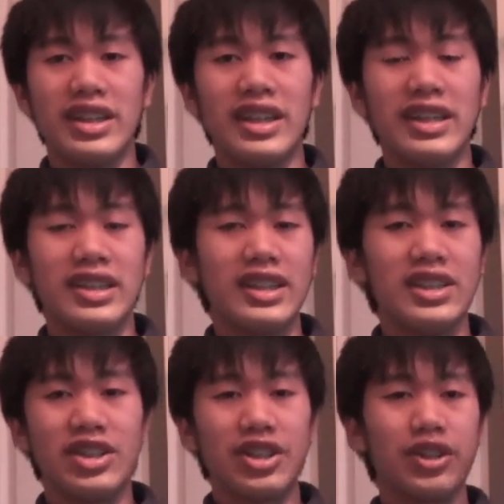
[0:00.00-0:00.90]
And
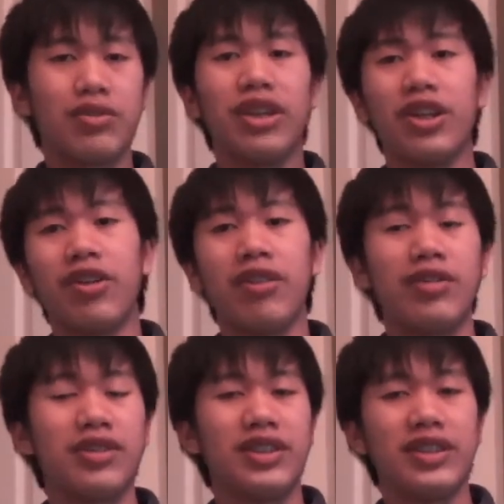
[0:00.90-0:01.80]
it's just great going
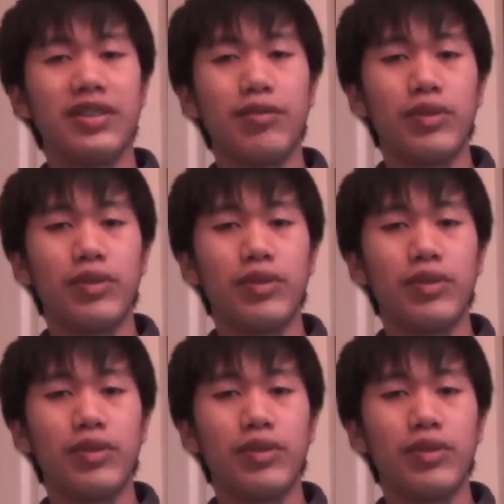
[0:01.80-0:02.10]
around and,